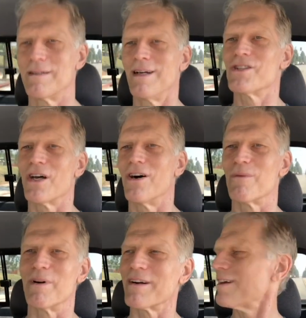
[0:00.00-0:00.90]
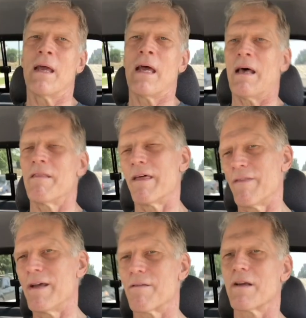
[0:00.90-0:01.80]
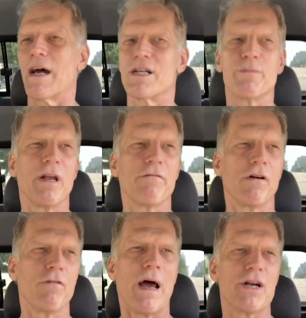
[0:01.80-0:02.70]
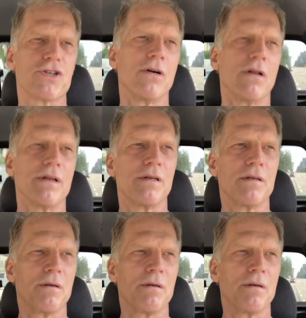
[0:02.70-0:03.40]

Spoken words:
It's a hallmark. Then the other guy is being very rational,